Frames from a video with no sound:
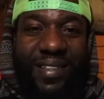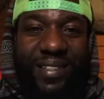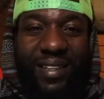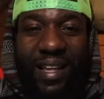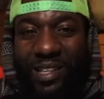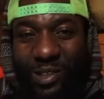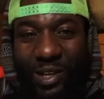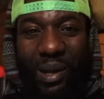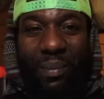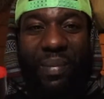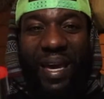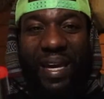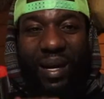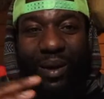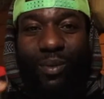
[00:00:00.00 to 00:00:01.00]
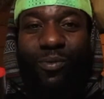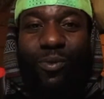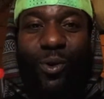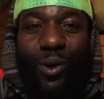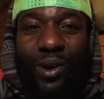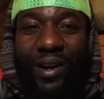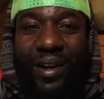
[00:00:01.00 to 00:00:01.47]
to like try to make up
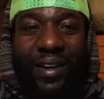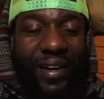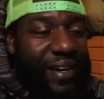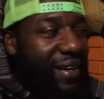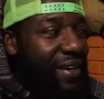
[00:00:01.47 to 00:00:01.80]
for